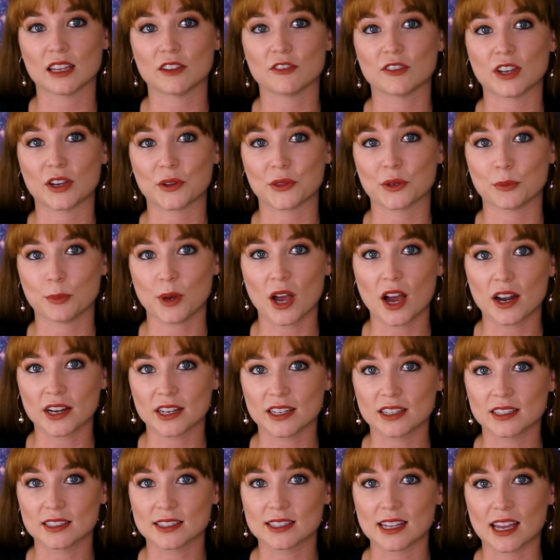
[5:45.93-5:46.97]
they found the
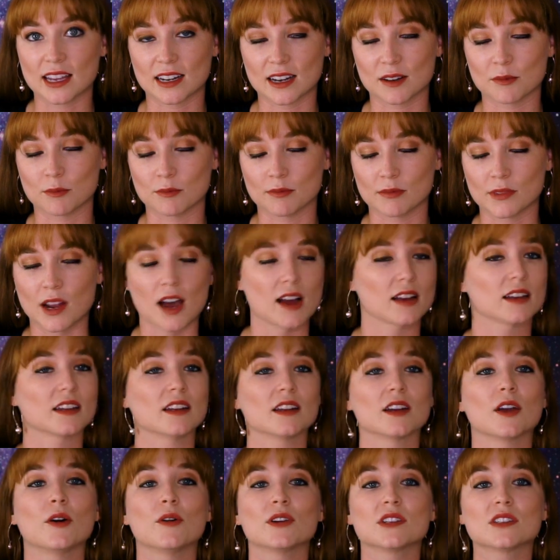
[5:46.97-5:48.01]
bodies, and I'm not
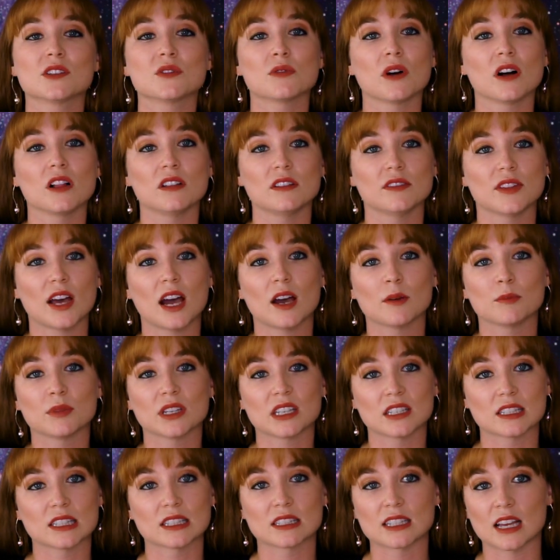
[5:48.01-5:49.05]
gonna go into all of that
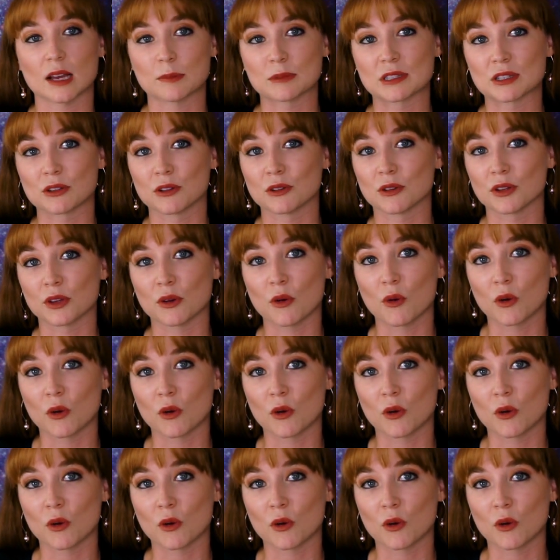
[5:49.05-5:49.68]
because it's absolutely